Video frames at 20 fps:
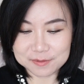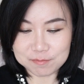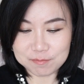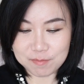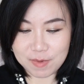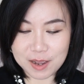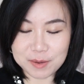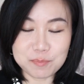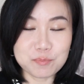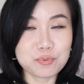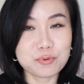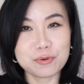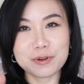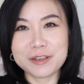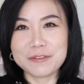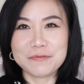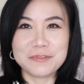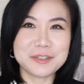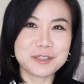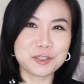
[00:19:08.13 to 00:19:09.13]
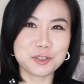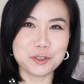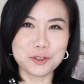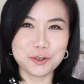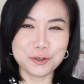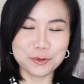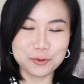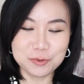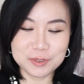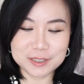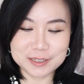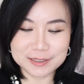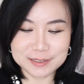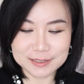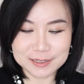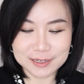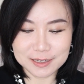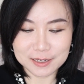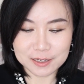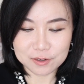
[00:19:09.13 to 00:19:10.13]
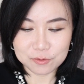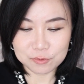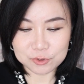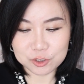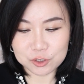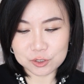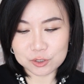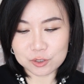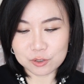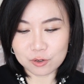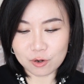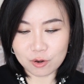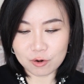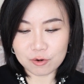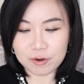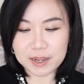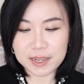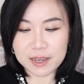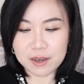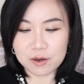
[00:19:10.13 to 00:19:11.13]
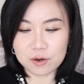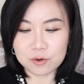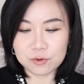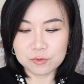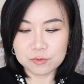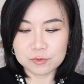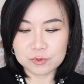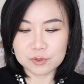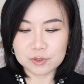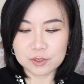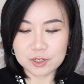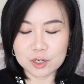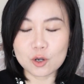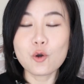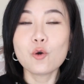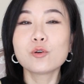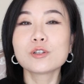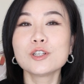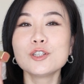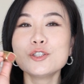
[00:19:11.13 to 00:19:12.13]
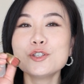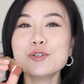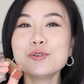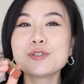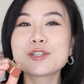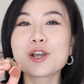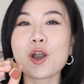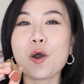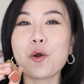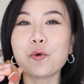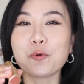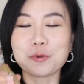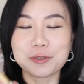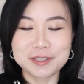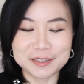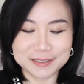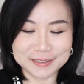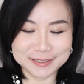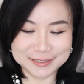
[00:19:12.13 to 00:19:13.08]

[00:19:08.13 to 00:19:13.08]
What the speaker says: My previous nude, which is L'Oreal, we call the Nude Gold.